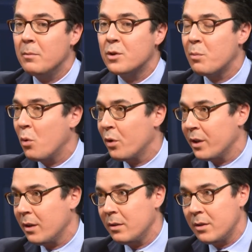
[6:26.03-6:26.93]

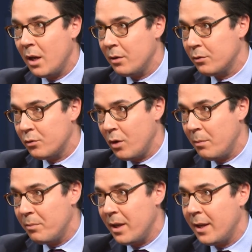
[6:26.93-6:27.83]
Supporting Donald
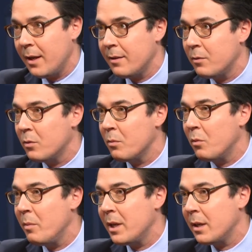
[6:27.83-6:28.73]
Trump. And I think
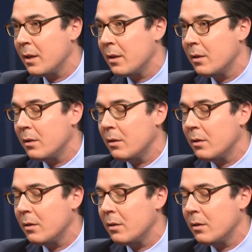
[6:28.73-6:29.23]
we're making,